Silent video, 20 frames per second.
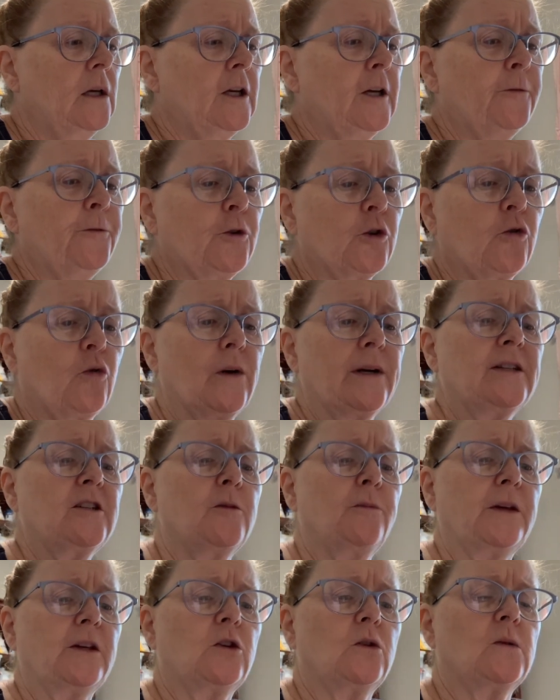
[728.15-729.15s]
if you're going
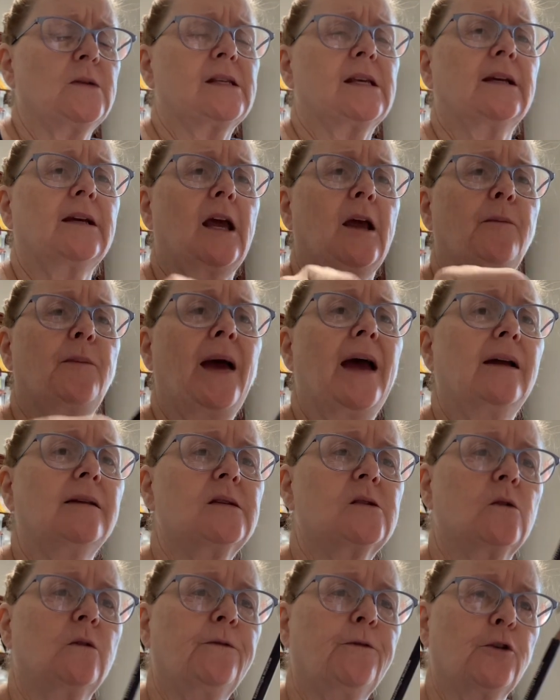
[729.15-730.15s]
to be using a
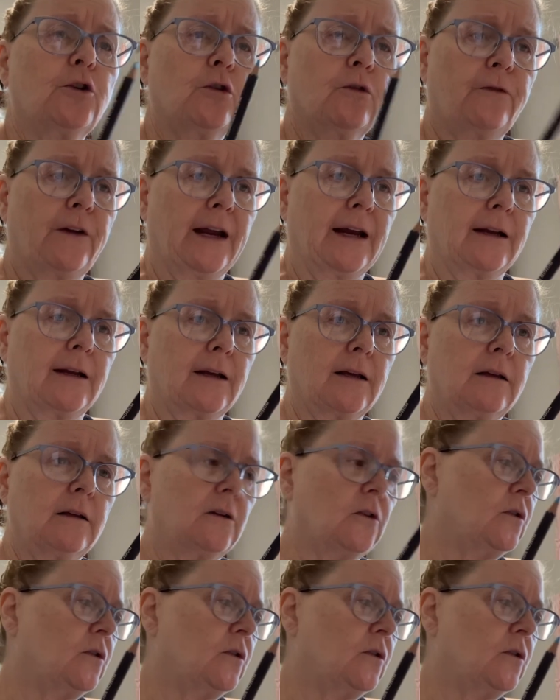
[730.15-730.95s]
pencil for your veining,